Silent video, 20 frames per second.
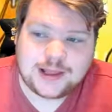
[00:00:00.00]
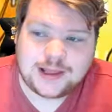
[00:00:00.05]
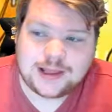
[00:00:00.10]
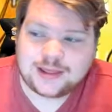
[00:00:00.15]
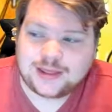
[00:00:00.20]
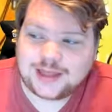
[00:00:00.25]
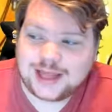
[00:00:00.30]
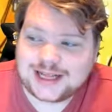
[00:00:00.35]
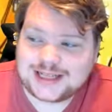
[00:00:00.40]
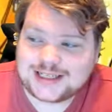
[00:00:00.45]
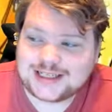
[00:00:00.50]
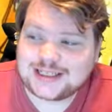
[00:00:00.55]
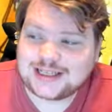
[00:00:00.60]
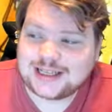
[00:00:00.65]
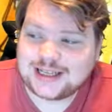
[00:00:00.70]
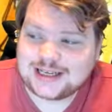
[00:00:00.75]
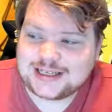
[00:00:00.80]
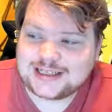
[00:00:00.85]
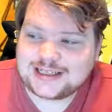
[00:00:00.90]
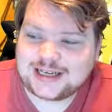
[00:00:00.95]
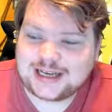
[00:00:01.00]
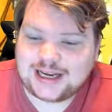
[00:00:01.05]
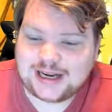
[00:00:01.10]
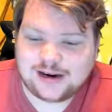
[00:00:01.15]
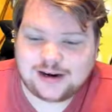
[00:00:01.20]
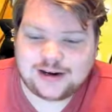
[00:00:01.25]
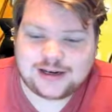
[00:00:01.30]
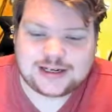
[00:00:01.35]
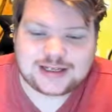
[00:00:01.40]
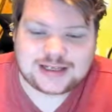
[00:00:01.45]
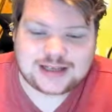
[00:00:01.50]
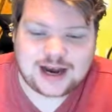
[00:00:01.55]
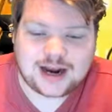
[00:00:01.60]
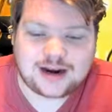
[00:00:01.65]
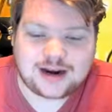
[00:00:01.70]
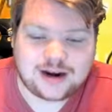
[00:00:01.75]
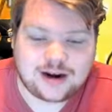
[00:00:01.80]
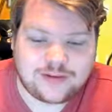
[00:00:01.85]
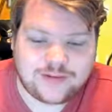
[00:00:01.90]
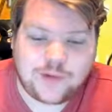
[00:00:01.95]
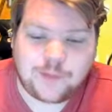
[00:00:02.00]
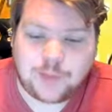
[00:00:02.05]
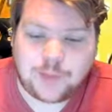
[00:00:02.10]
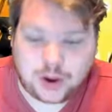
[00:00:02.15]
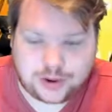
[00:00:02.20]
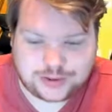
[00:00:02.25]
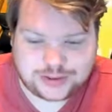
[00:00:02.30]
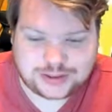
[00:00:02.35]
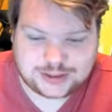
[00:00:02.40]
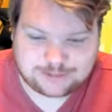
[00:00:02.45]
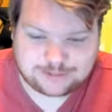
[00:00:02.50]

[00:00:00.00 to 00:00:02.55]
that's this here inside another bot.